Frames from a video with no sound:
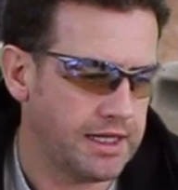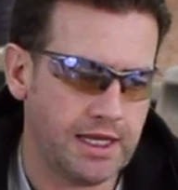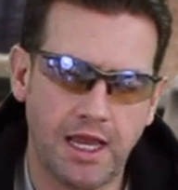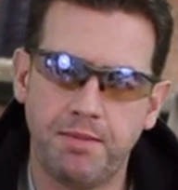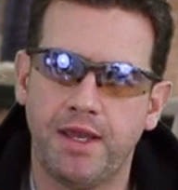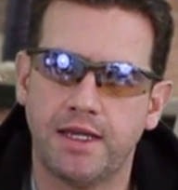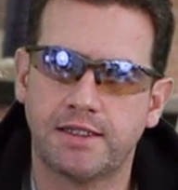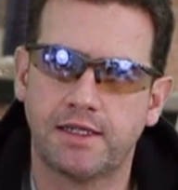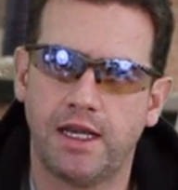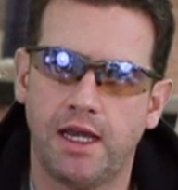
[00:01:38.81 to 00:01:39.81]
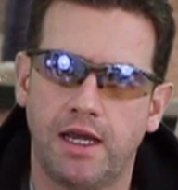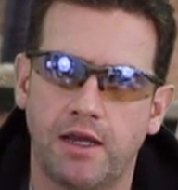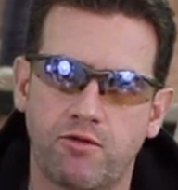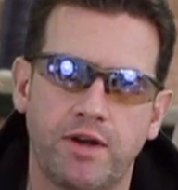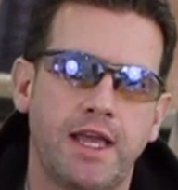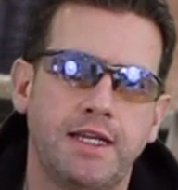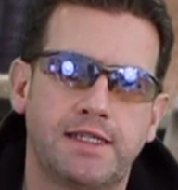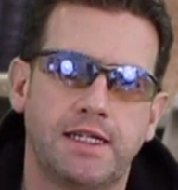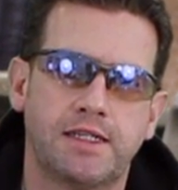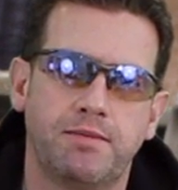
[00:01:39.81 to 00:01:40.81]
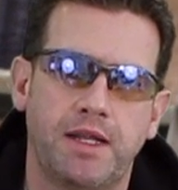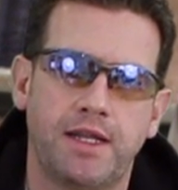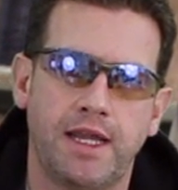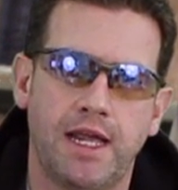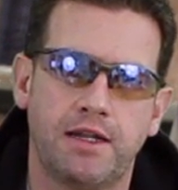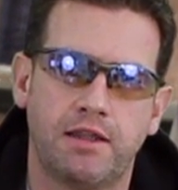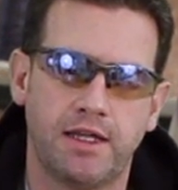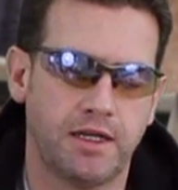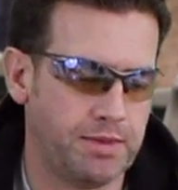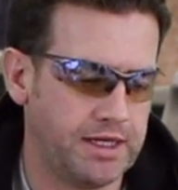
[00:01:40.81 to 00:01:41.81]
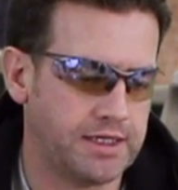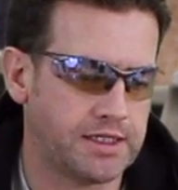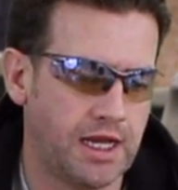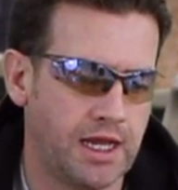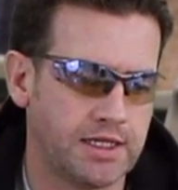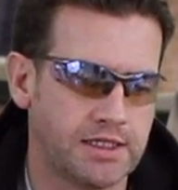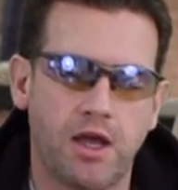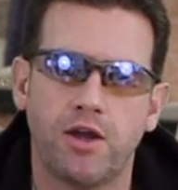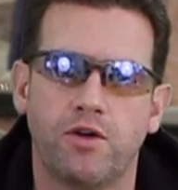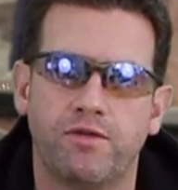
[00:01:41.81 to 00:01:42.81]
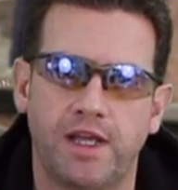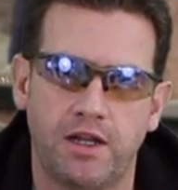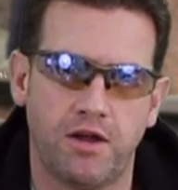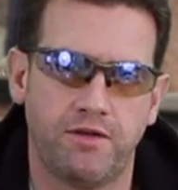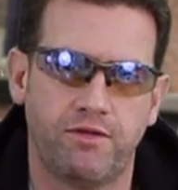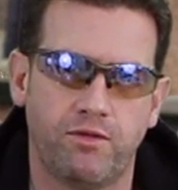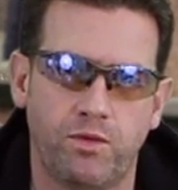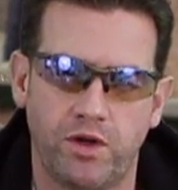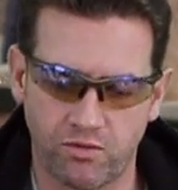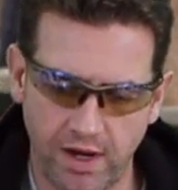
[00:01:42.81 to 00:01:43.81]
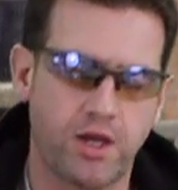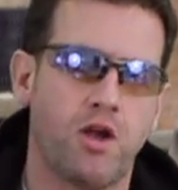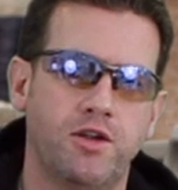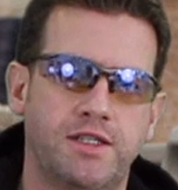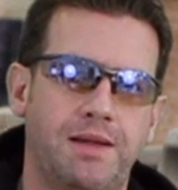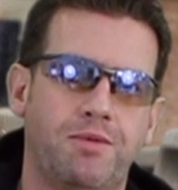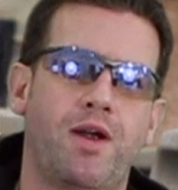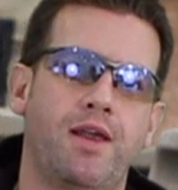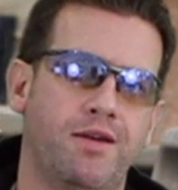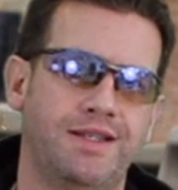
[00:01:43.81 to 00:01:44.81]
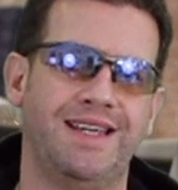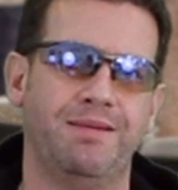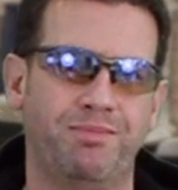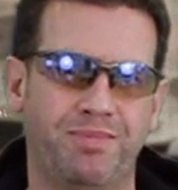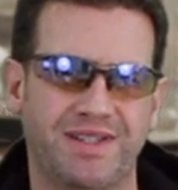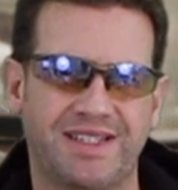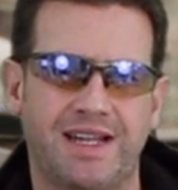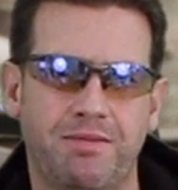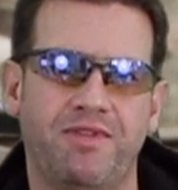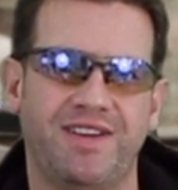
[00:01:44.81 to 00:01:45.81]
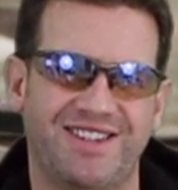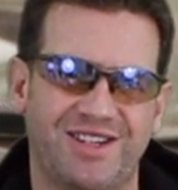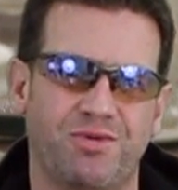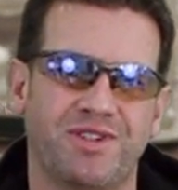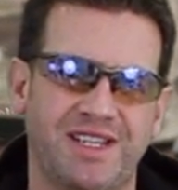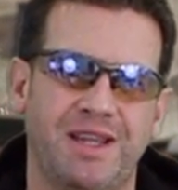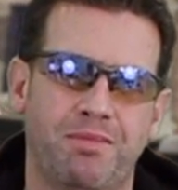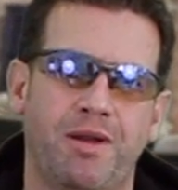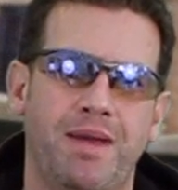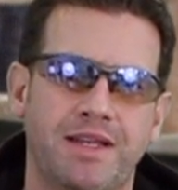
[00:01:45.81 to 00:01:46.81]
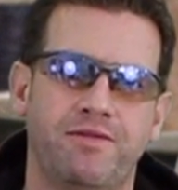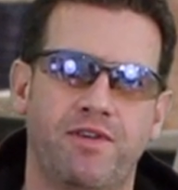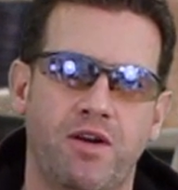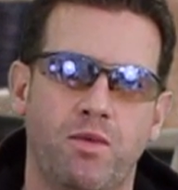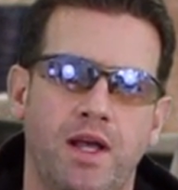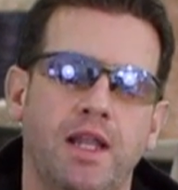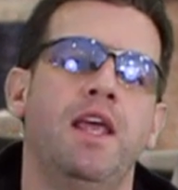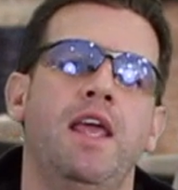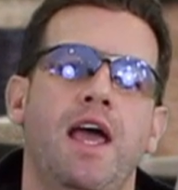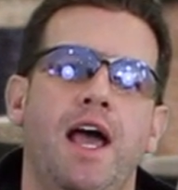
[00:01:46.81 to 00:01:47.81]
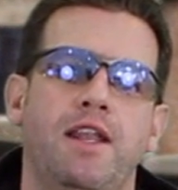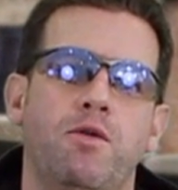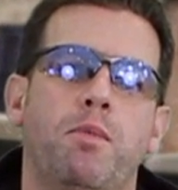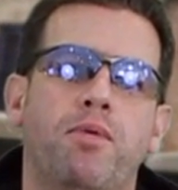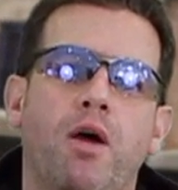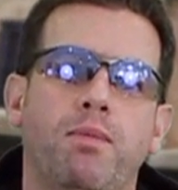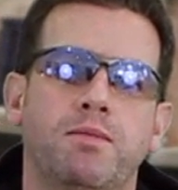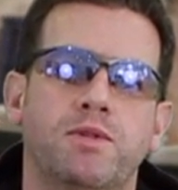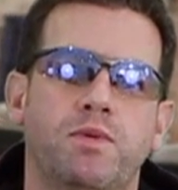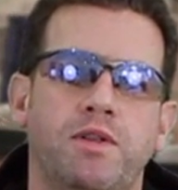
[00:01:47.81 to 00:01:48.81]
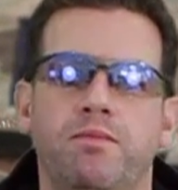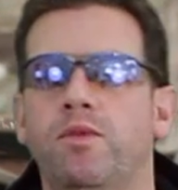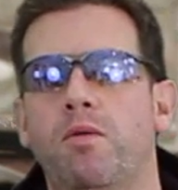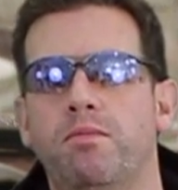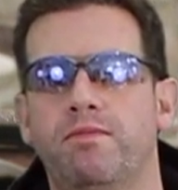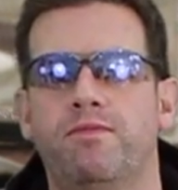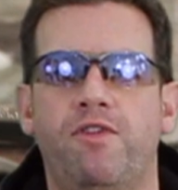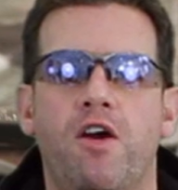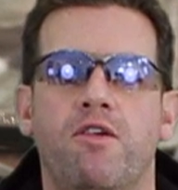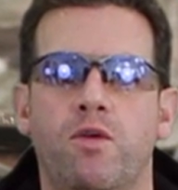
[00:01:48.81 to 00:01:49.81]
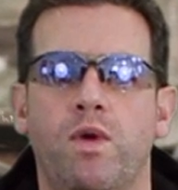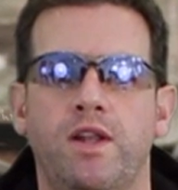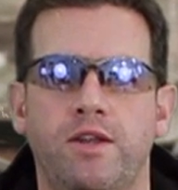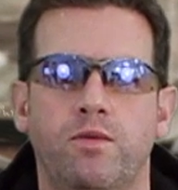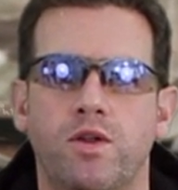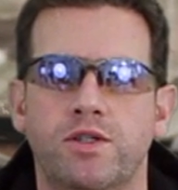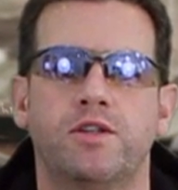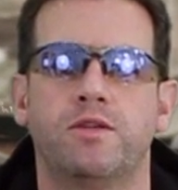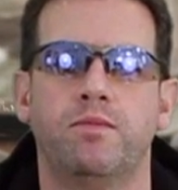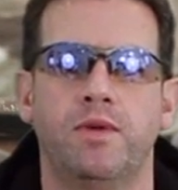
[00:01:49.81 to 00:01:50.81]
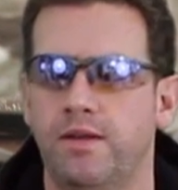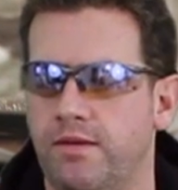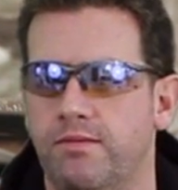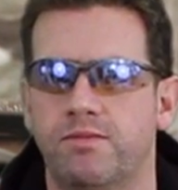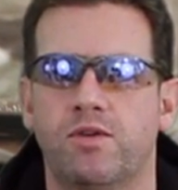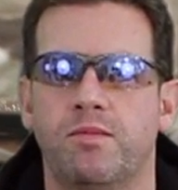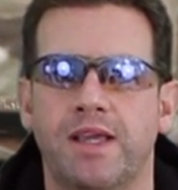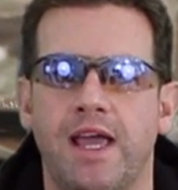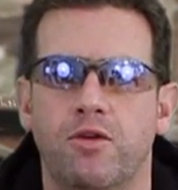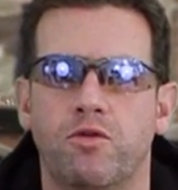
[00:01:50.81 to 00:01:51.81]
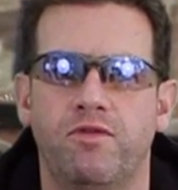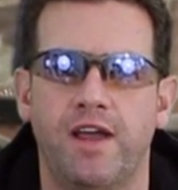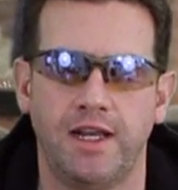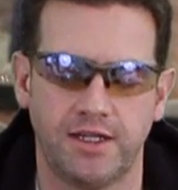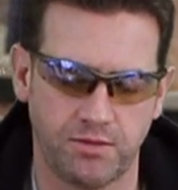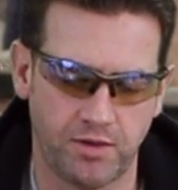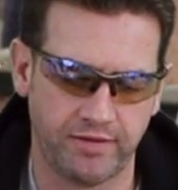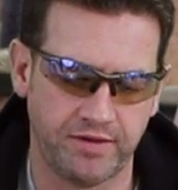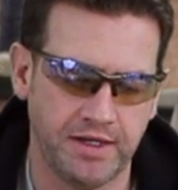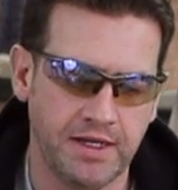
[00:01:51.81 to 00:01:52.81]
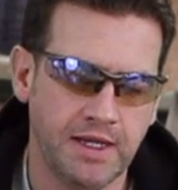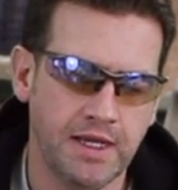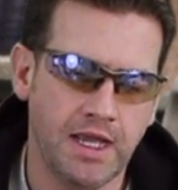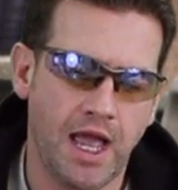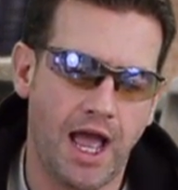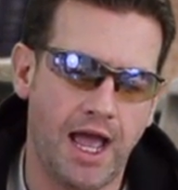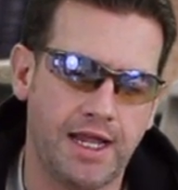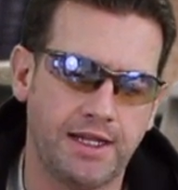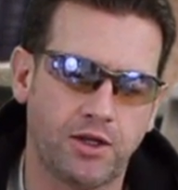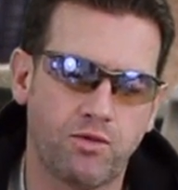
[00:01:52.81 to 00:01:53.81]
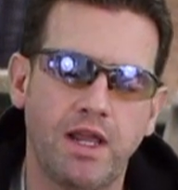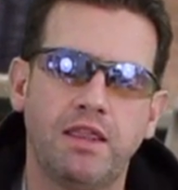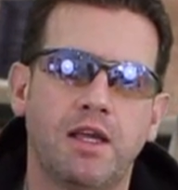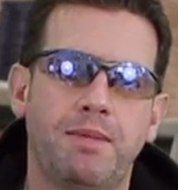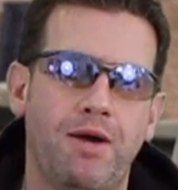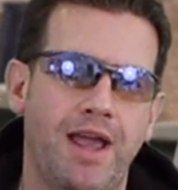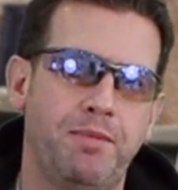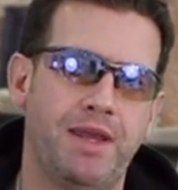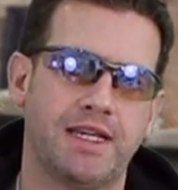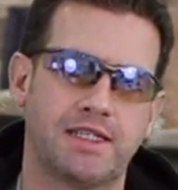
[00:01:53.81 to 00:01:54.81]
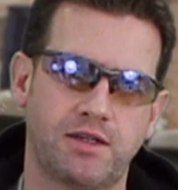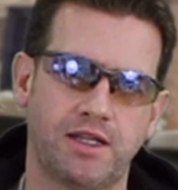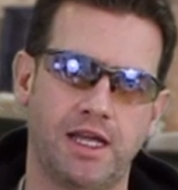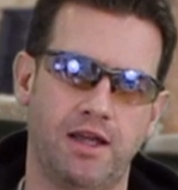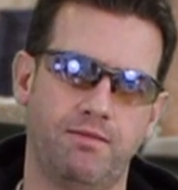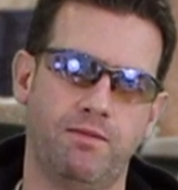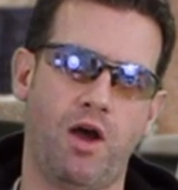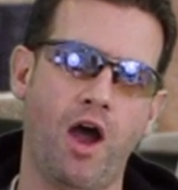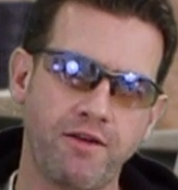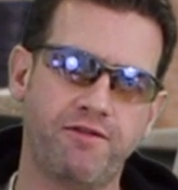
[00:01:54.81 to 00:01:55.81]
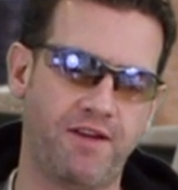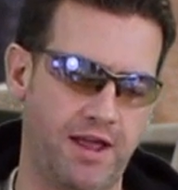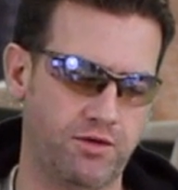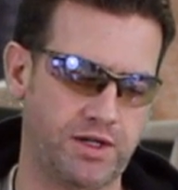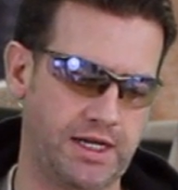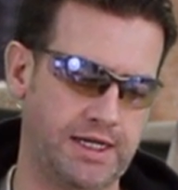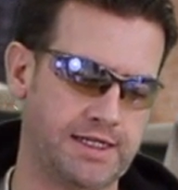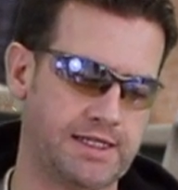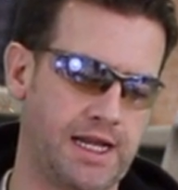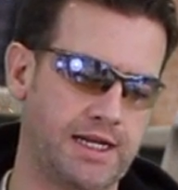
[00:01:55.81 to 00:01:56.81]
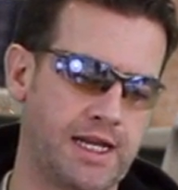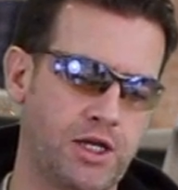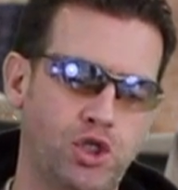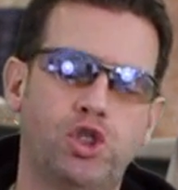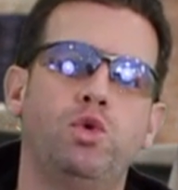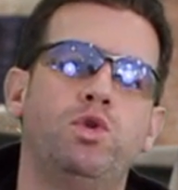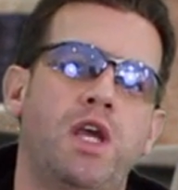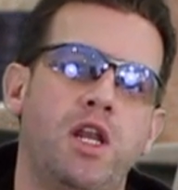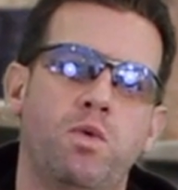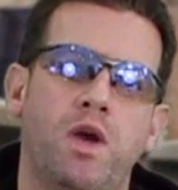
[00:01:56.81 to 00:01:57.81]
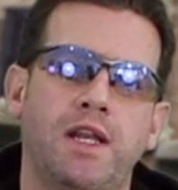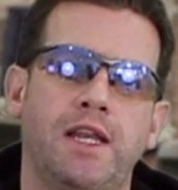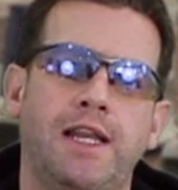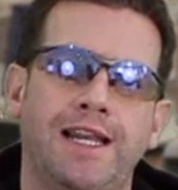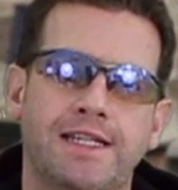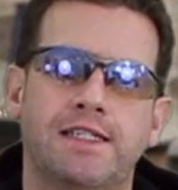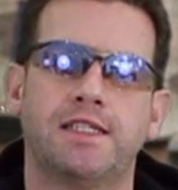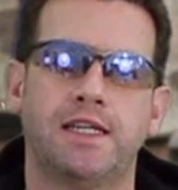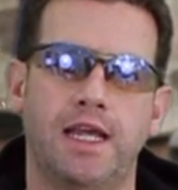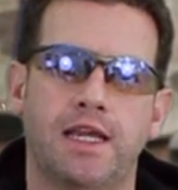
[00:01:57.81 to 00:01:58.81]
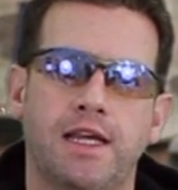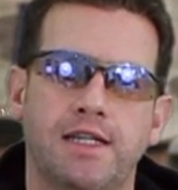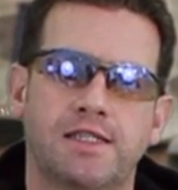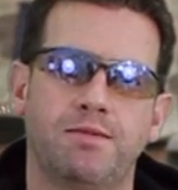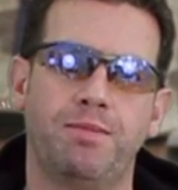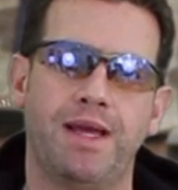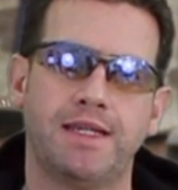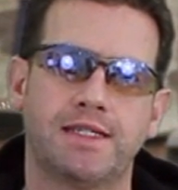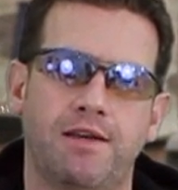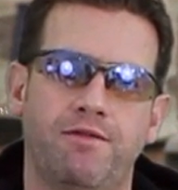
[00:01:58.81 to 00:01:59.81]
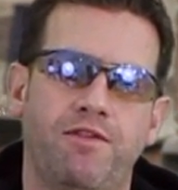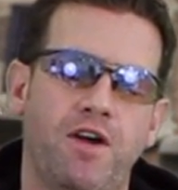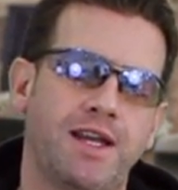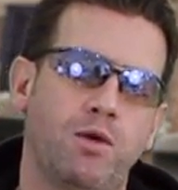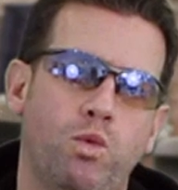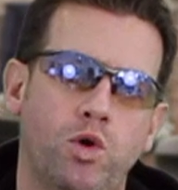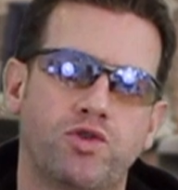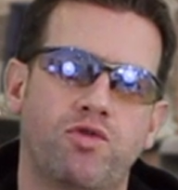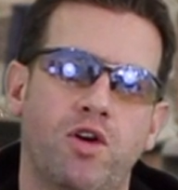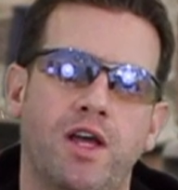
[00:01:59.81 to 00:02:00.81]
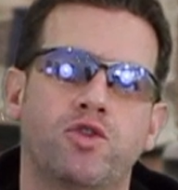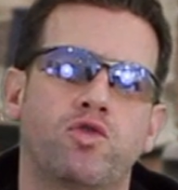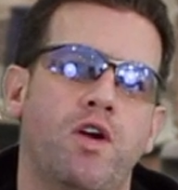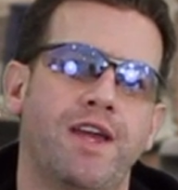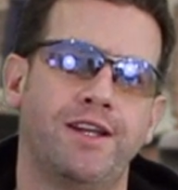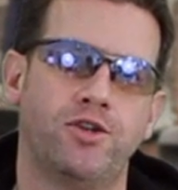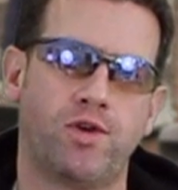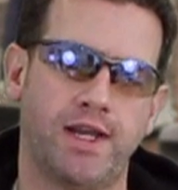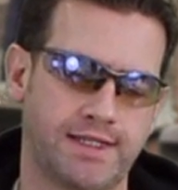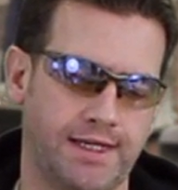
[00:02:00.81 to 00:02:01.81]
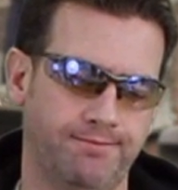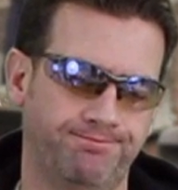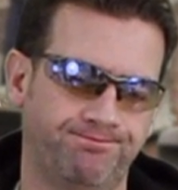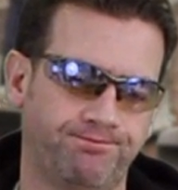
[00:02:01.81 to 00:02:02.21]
The APS grenade system that they had, the Thunder Bees, started off their life with a great concept, great idea, but some of it just wasn't implemented very well, and there were problems with them not firing when you wanted them, and sort of mechanical failures and whatever. The great thing about APS that I've found is that they do genuinely listen to their customer base and find what's wrong and try and address it.